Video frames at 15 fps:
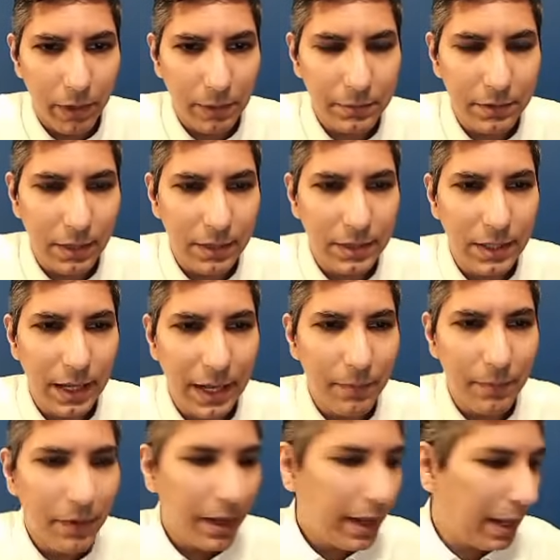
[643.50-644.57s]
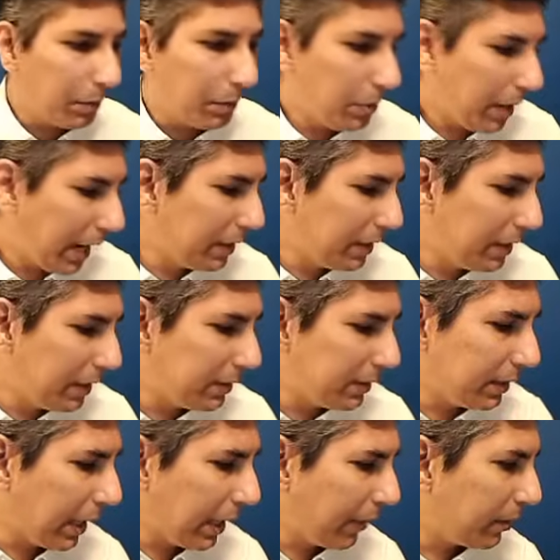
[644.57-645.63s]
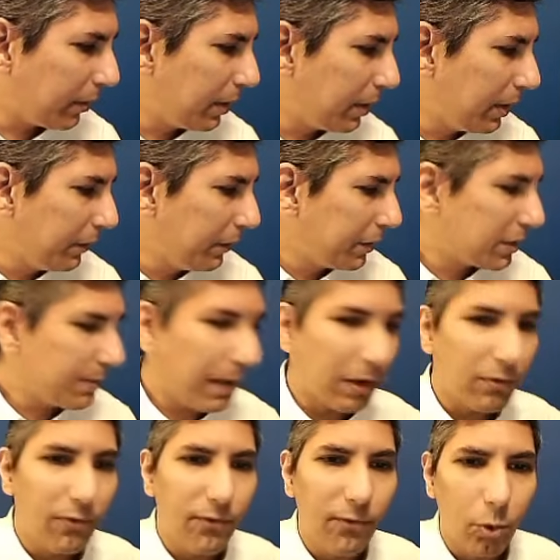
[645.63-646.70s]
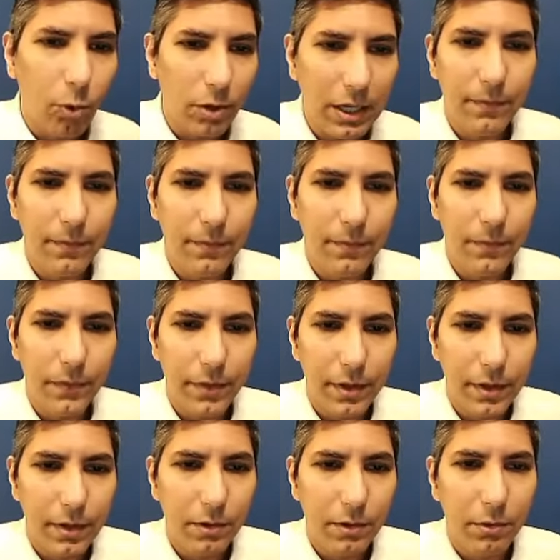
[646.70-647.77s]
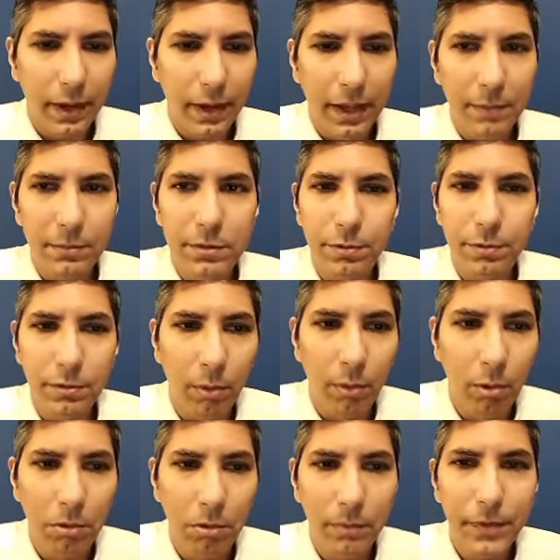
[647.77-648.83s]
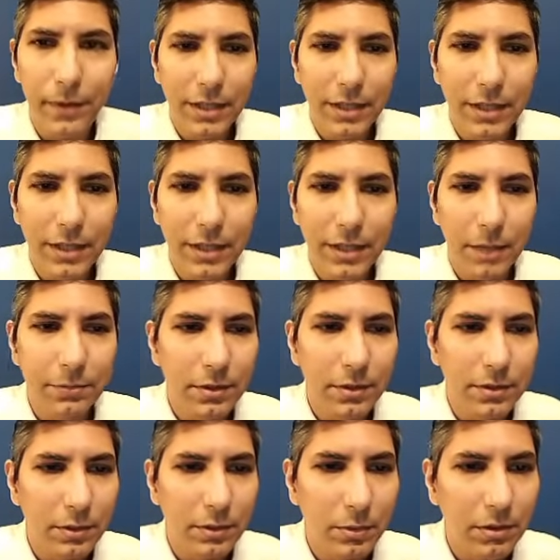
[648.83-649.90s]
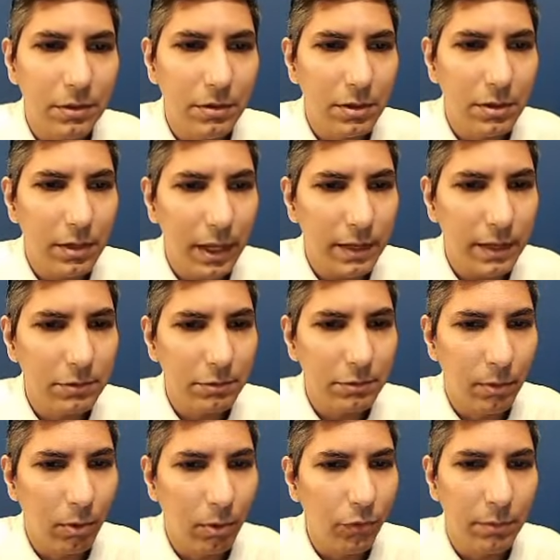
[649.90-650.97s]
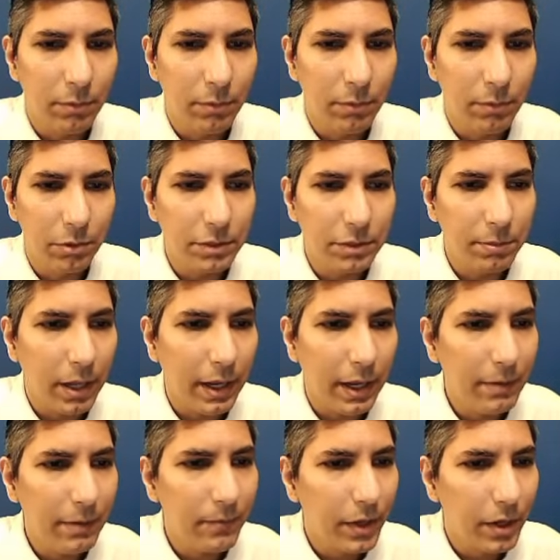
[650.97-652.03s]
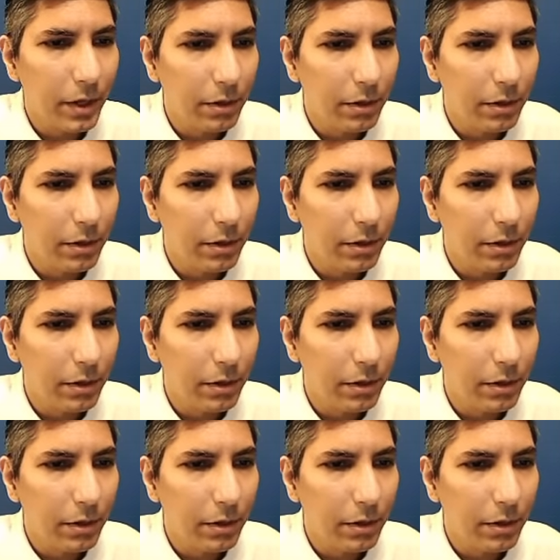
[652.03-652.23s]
grams on top, and when you add these together, it's about 40 grams per mole of this substance. So when you cancel moles and multiply,